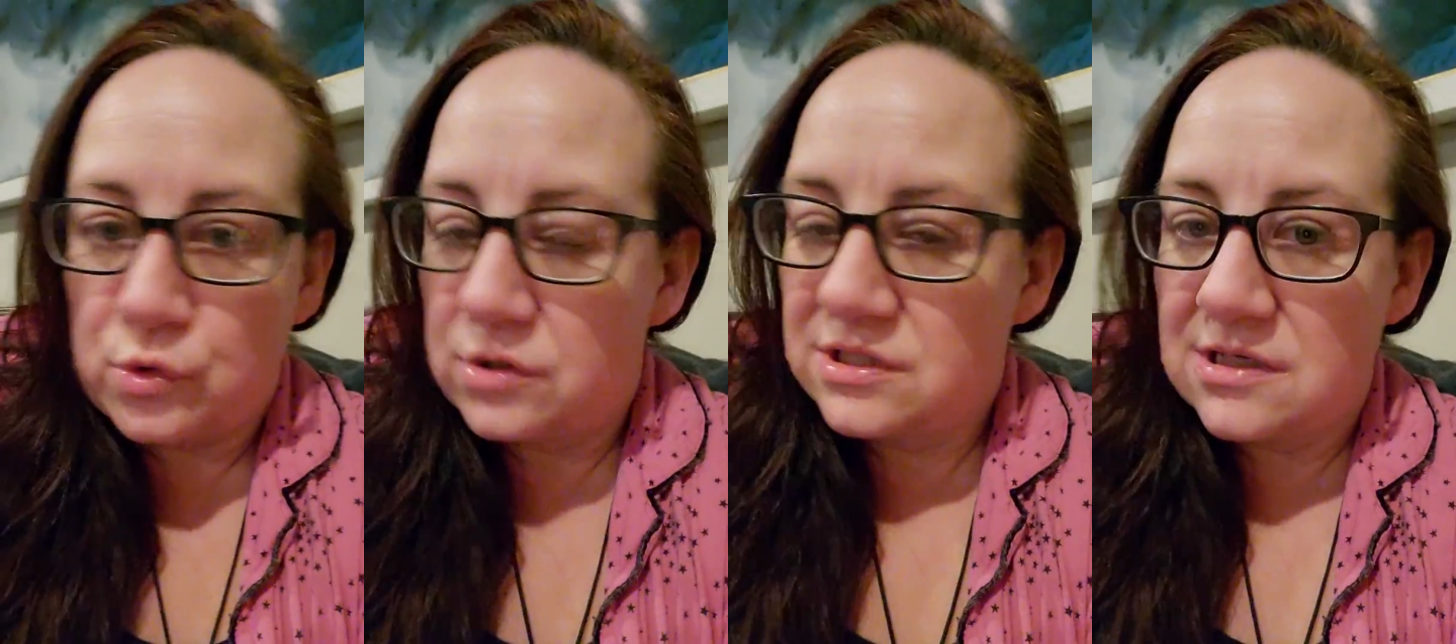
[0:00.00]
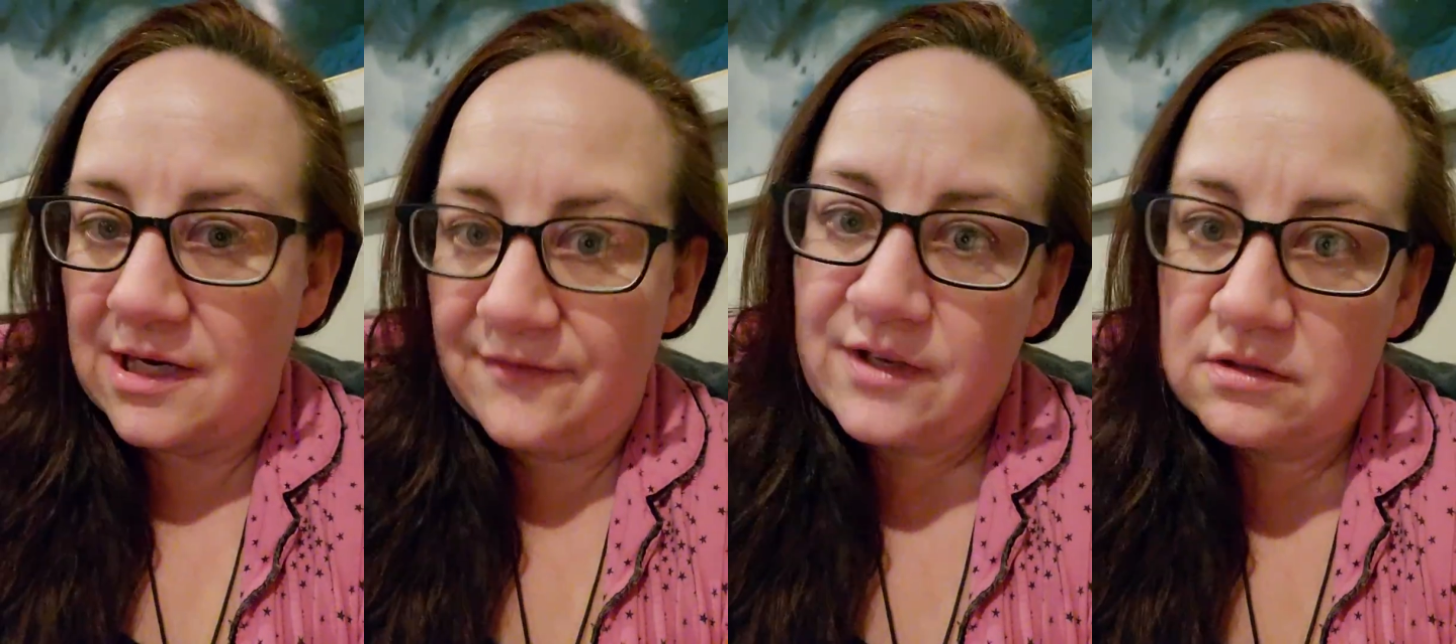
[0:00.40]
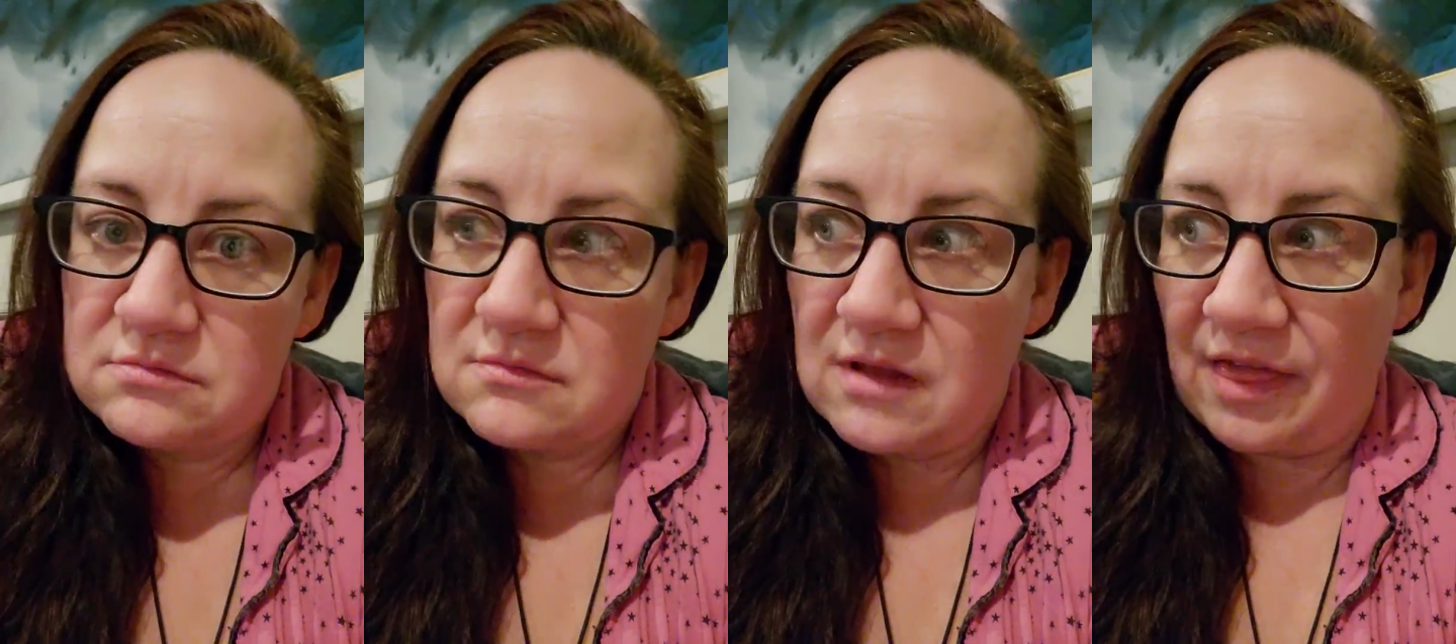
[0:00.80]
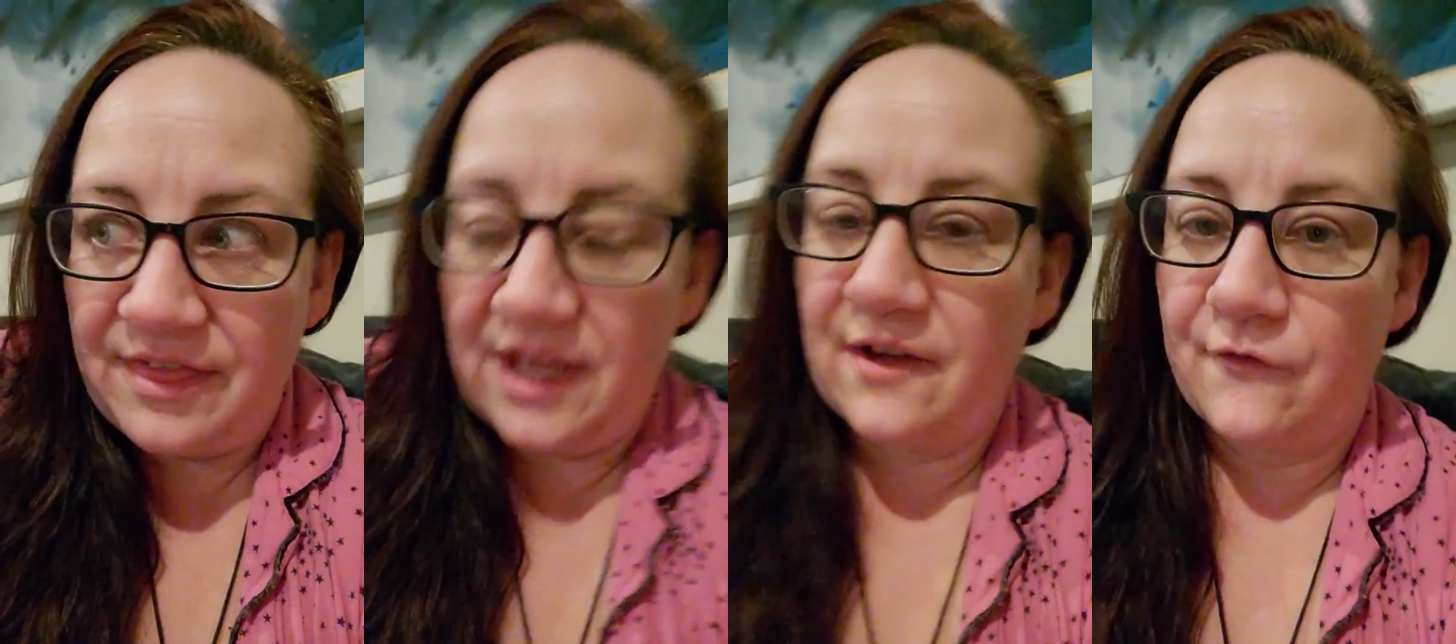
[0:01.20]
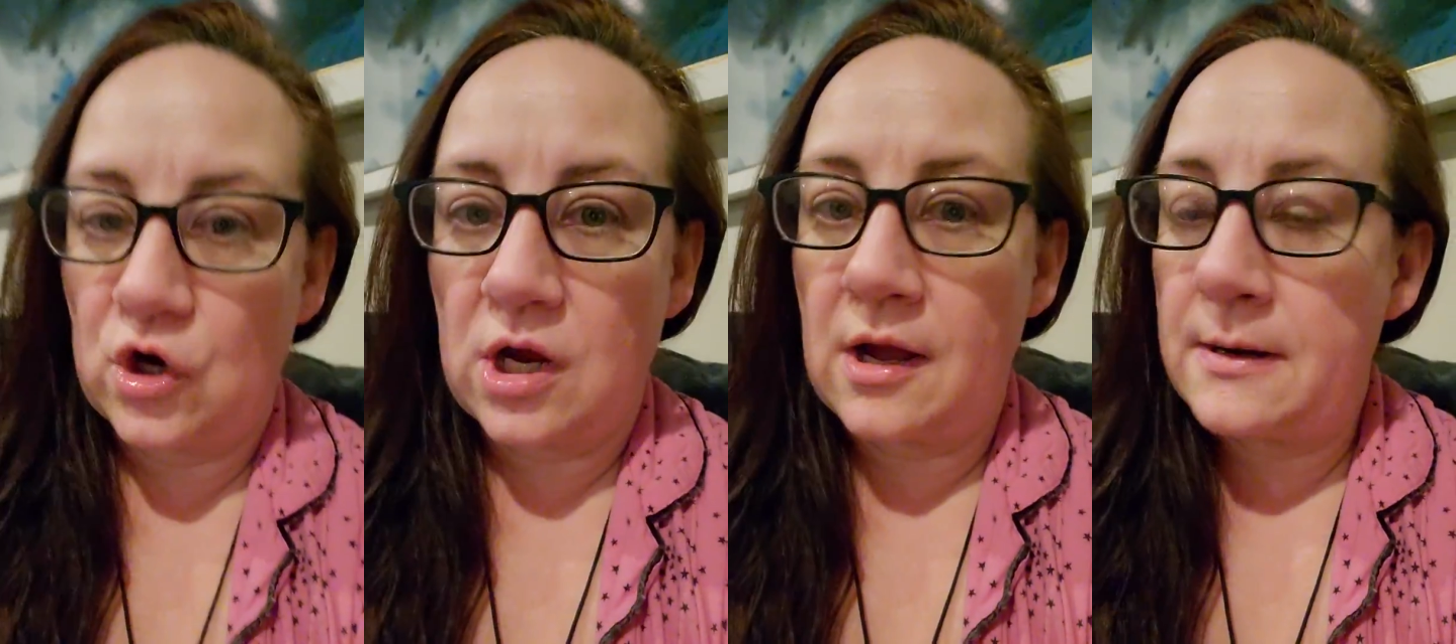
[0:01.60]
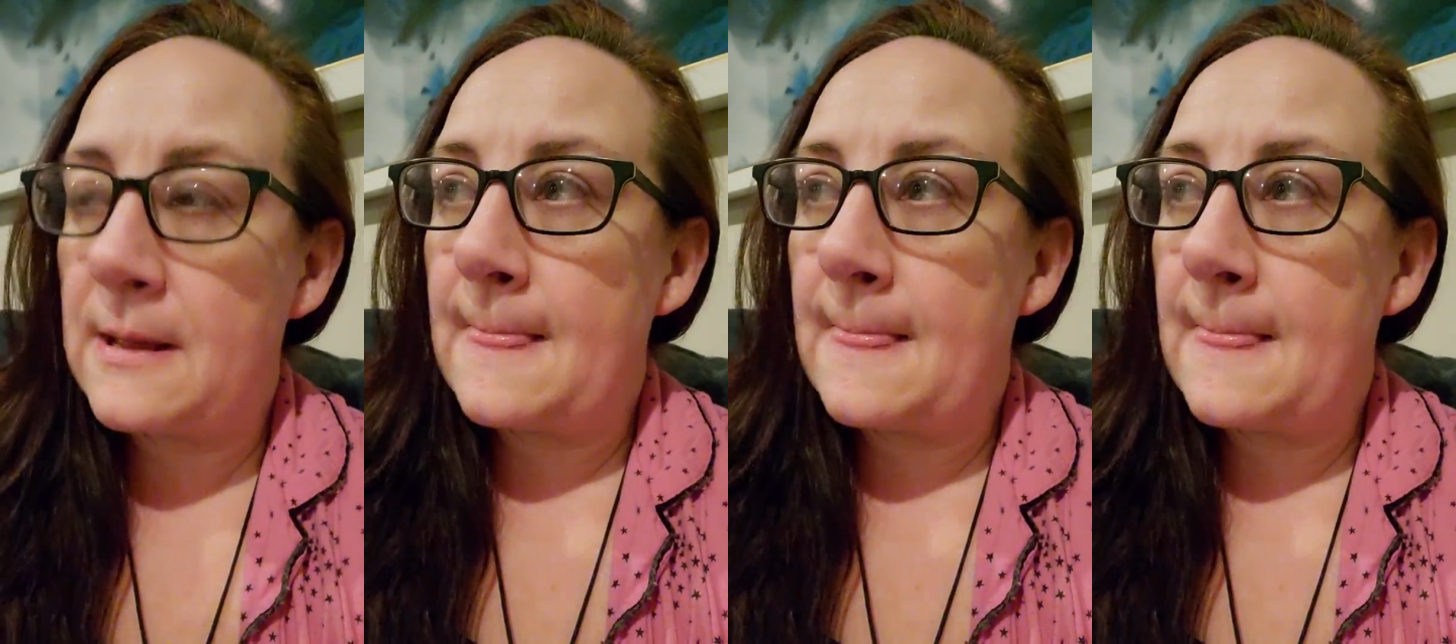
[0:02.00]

It's not even a thing for God.